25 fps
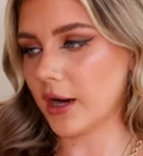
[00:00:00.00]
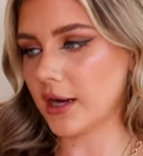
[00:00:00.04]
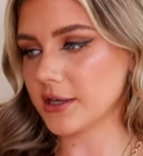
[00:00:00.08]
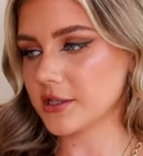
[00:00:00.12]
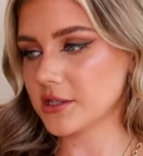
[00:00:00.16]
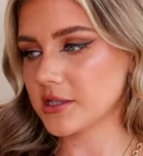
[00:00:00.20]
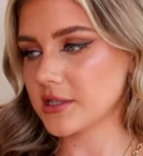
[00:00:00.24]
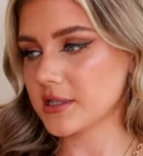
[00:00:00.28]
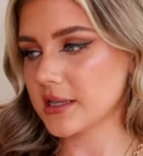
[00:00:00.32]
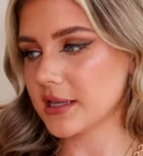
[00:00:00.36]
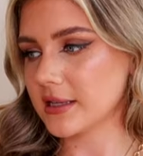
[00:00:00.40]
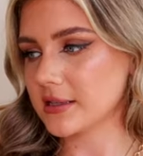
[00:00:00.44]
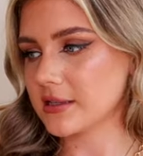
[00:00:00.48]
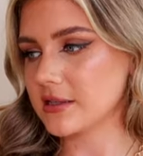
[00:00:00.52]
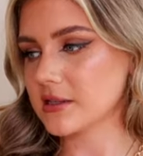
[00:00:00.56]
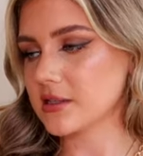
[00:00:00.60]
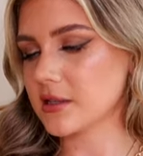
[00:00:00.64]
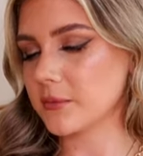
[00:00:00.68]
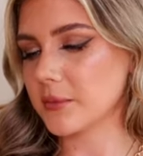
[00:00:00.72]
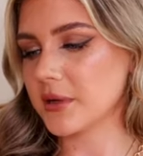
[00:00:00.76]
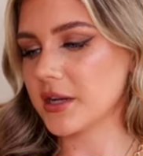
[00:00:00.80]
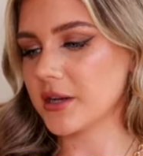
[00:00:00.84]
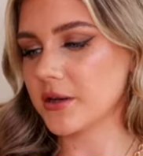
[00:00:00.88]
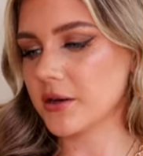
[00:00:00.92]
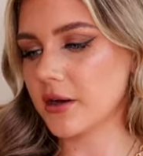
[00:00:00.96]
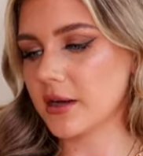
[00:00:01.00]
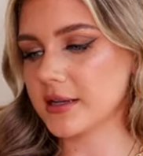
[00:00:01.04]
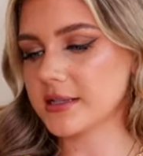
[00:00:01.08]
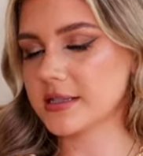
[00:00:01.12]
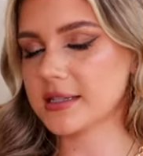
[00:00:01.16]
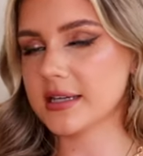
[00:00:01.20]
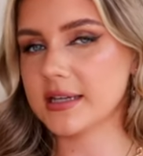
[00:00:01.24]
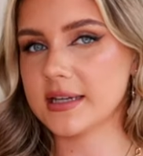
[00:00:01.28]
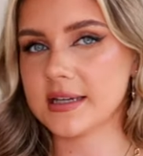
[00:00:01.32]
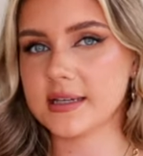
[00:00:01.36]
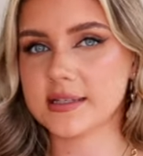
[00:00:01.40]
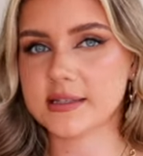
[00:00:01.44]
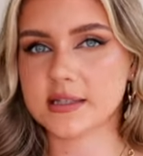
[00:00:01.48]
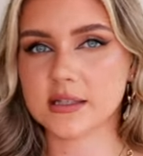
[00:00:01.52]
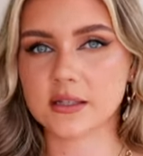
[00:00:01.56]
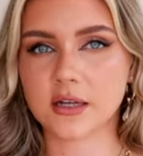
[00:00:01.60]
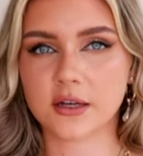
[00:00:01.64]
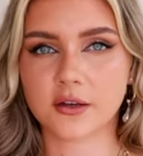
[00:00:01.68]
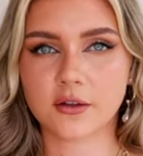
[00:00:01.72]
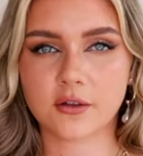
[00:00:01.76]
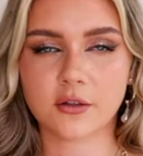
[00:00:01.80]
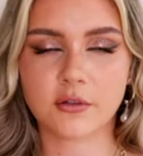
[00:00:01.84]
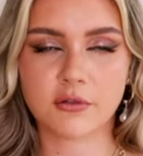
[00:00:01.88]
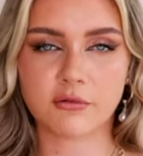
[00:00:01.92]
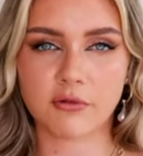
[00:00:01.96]
I just think this is gonna be a nice, easy,
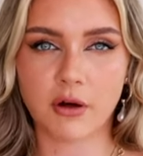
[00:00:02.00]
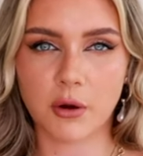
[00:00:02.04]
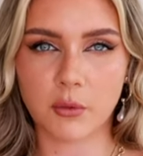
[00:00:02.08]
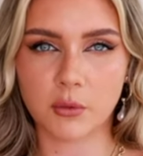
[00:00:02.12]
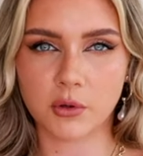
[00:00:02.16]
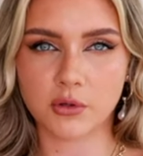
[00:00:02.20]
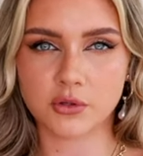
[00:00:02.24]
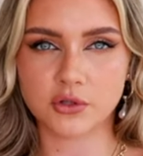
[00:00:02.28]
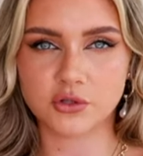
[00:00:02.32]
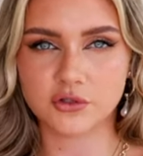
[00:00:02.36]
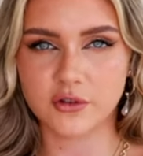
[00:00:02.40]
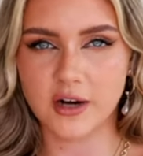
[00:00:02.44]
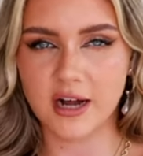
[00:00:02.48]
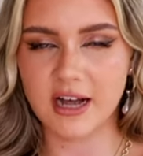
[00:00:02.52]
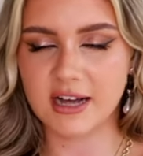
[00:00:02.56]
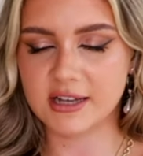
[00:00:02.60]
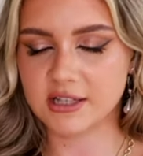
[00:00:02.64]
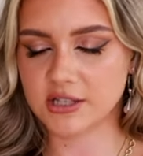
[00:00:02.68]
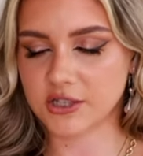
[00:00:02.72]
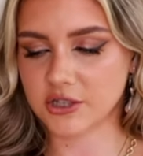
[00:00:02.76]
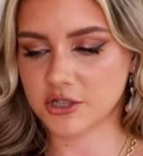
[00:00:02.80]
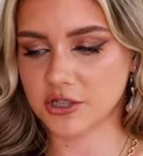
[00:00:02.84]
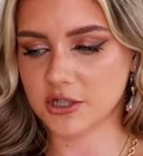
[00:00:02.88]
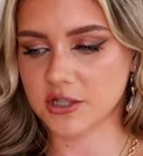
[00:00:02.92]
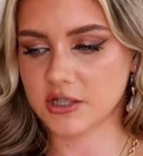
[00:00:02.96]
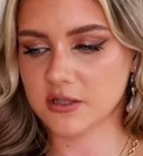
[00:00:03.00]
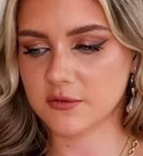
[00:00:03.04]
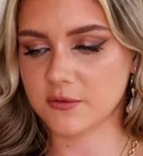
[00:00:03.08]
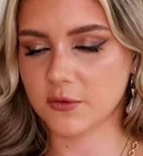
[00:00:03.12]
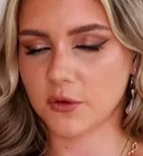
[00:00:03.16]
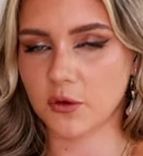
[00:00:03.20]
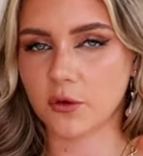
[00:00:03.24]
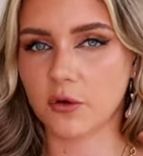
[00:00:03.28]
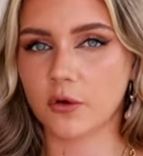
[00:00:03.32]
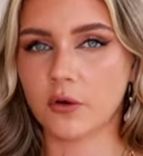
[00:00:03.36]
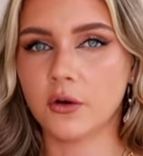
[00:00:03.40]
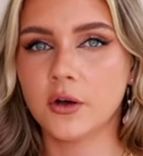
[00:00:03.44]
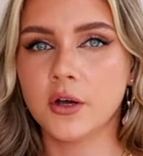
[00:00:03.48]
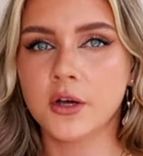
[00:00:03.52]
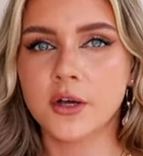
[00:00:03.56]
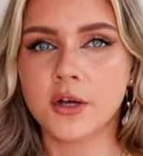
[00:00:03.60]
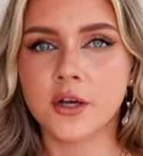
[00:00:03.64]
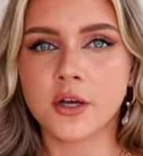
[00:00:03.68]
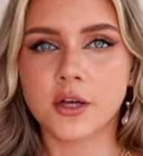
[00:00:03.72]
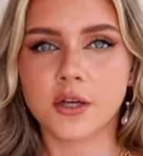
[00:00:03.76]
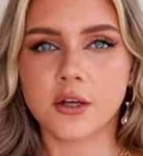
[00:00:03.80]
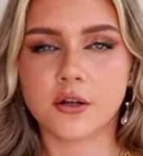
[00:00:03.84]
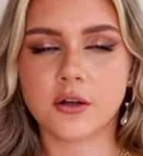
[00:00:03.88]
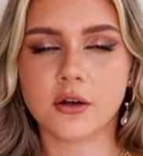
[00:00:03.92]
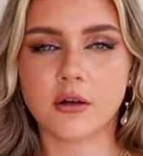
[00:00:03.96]
like throw on dress, just for,
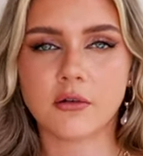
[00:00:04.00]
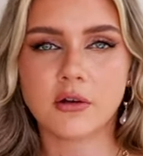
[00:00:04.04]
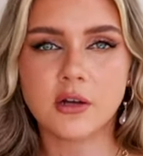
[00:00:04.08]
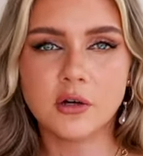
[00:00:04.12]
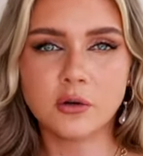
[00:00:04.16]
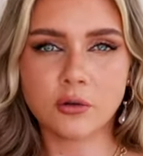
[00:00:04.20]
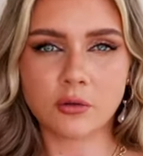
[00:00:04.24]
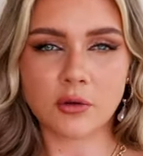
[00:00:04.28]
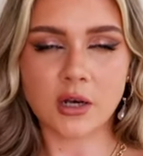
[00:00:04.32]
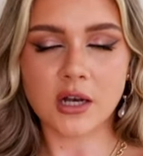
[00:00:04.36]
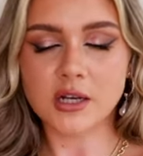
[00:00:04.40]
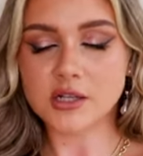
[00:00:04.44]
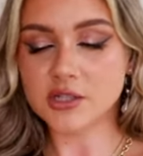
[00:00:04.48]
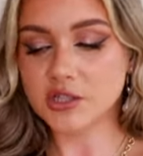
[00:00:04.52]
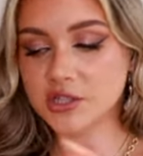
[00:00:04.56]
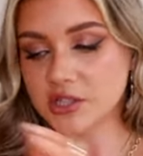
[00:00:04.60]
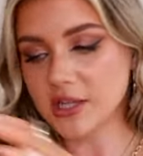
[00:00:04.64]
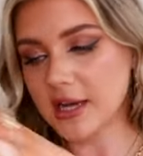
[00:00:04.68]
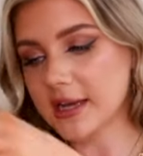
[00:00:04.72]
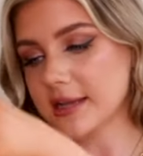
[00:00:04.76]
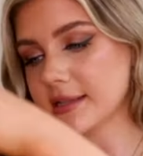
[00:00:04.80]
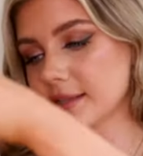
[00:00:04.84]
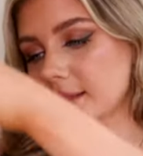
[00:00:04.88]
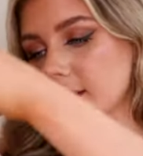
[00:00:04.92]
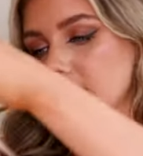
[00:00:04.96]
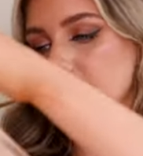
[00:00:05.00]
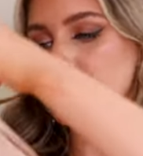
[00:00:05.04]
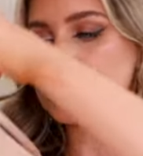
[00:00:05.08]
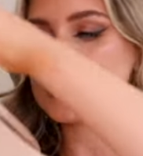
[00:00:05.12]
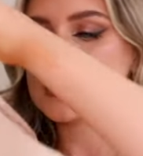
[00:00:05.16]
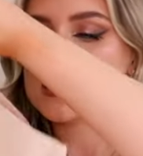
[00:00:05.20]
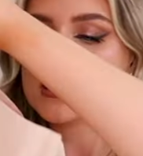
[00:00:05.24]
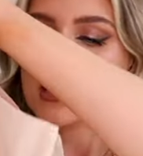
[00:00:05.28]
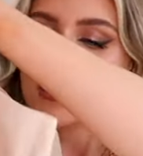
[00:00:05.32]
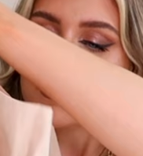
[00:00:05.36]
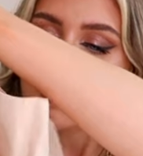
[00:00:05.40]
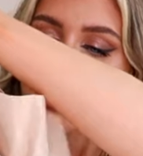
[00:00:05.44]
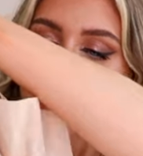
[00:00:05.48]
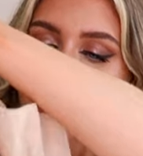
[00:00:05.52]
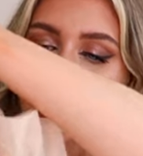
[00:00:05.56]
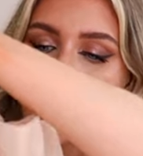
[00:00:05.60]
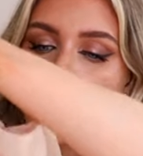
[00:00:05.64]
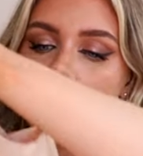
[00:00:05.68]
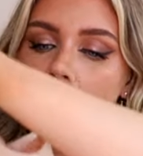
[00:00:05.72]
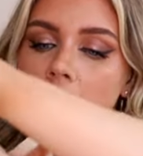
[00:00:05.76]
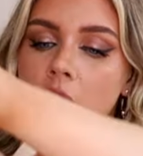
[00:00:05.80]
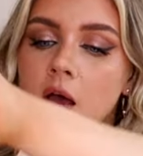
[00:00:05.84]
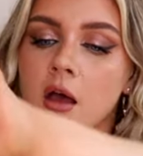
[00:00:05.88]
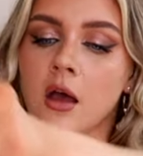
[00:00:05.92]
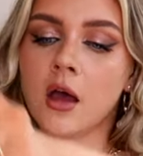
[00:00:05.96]
you know, little lunch dates in the
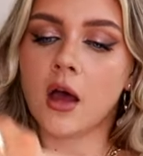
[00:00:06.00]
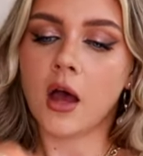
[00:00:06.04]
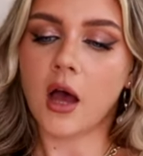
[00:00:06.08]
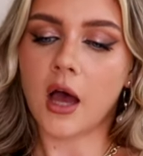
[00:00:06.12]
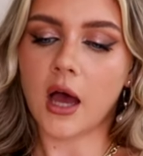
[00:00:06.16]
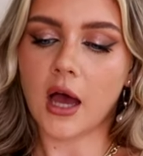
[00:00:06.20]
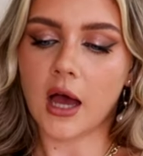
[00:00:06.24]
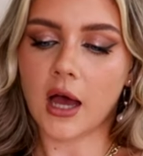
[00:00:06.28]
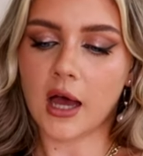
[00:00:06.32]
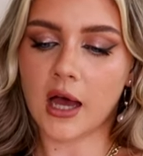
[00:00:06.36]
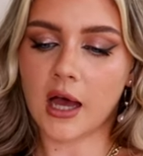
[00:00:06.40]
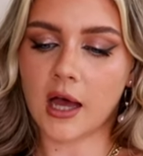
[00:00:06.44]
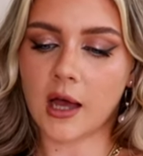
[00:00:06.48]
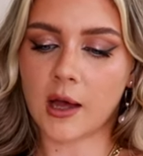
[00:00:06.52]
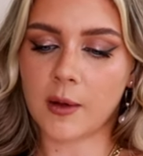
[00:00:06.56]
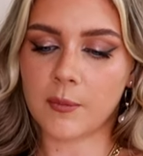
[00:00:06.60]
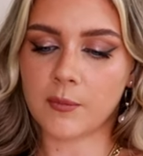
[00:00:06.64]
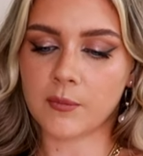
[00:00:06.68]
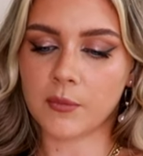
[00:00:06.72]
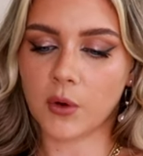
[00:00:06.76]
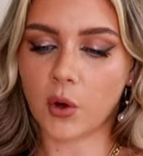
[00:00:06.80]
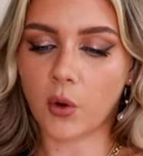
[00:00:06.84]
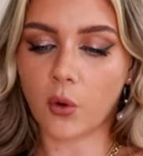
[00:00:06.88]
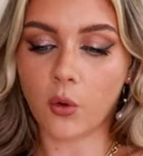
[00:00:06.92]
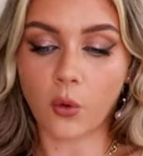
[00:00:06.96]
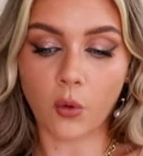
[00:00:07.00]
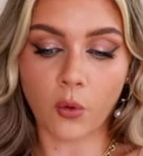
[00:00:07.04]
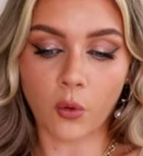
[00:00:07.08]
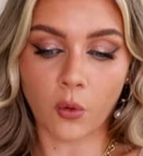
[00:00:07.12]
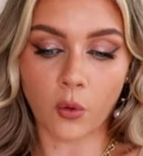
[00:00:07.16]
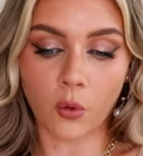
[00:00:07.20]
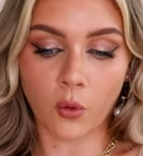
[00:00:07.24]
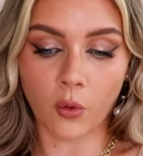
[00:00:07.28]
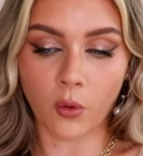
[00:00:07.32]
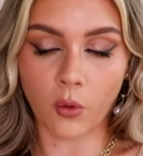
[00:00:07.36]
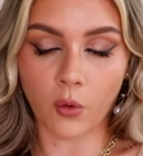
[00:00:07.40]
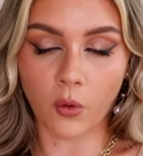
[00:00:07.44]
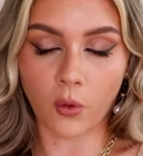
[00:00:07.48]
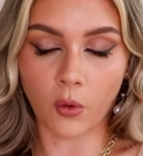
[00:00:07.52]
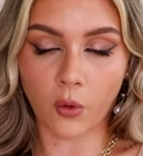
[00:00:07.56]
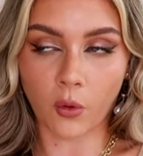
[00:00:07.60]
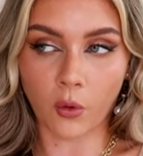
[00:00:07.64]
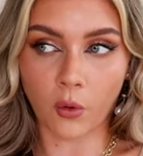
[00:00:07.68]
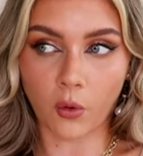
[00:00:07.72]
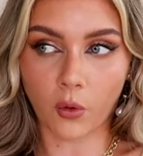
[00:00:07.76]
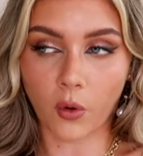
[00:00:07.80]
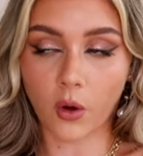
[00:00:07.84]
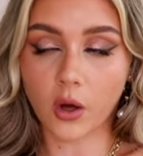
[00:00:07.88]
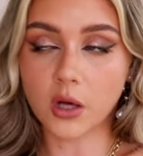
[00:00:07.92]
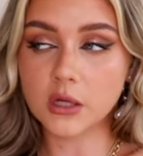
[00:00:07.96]
summer,
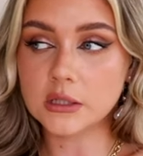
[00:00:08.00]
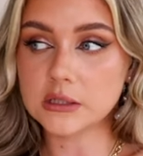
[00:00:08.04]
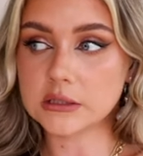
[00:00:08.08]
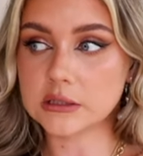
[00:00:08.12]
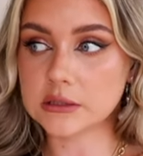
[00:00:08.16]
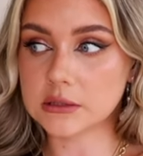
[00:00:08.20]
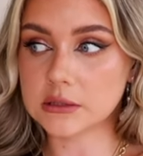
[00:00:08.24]
or